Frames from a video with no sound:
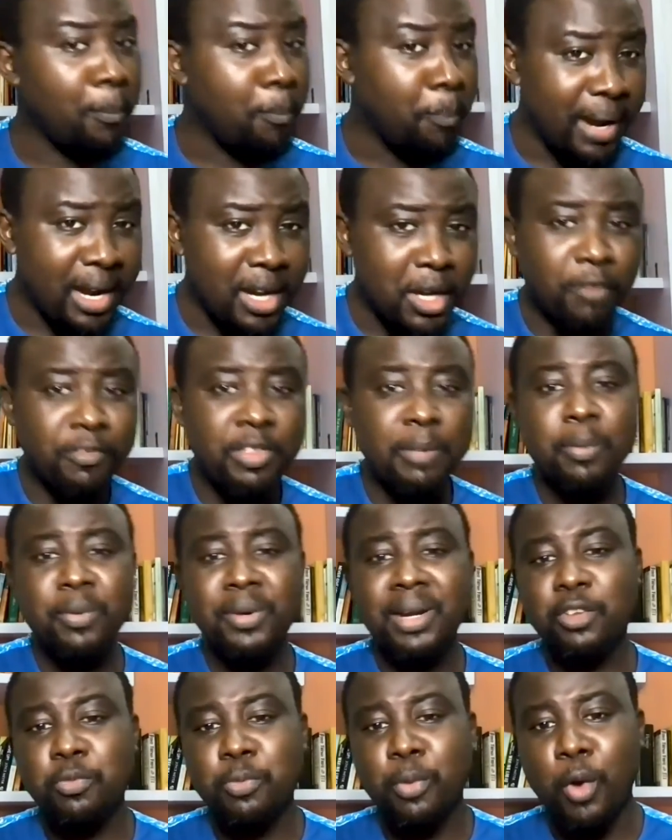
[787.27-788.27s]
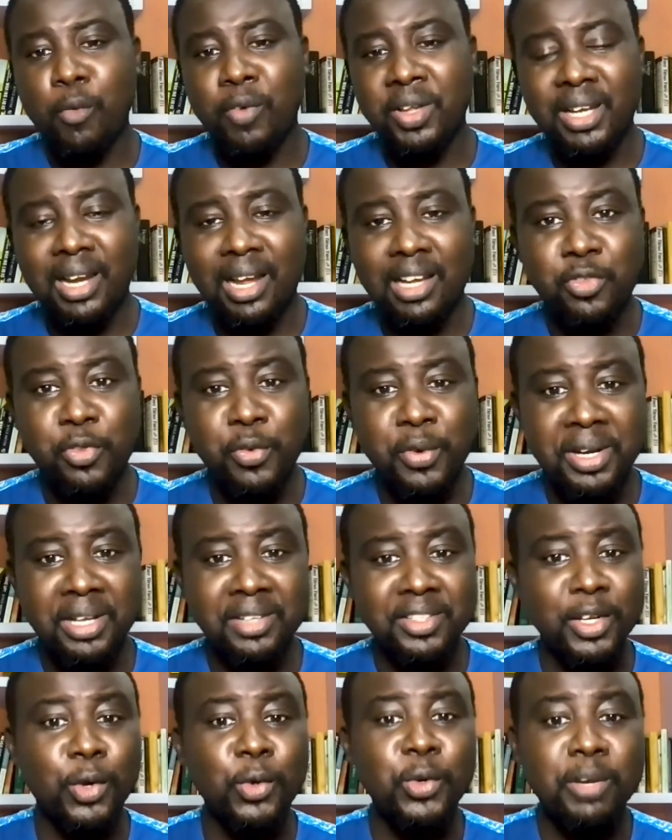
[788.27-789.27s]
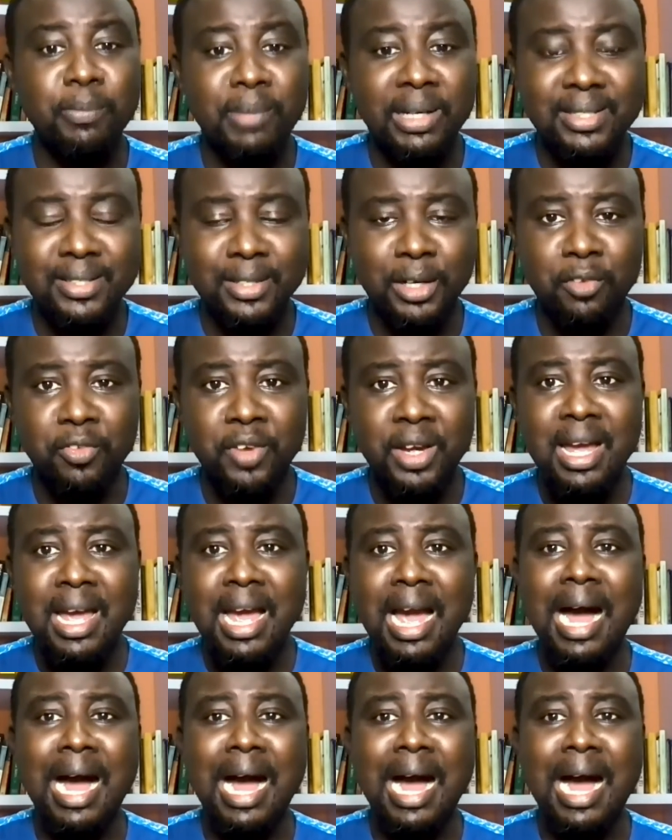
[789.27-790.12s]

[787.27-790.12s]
Many of the people that I spoke over the last 3 days, including myself,